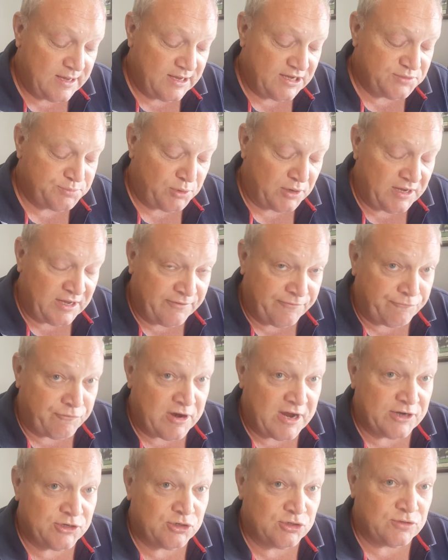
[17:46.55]
He's by
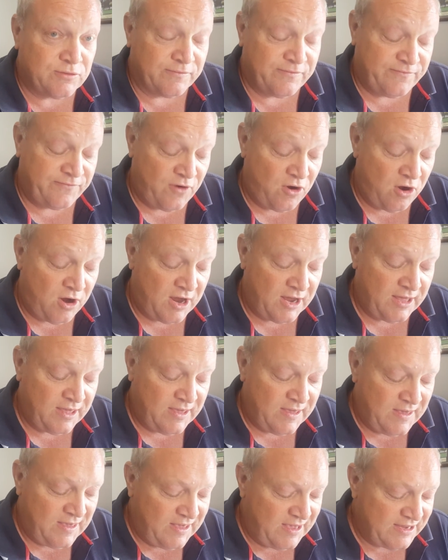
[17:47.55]
Ifraj, who's on fire.
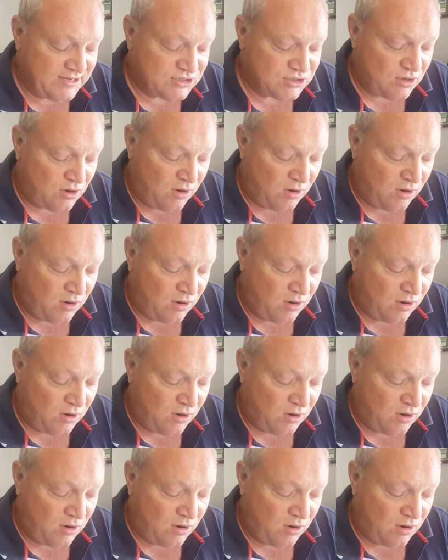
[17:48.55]
He's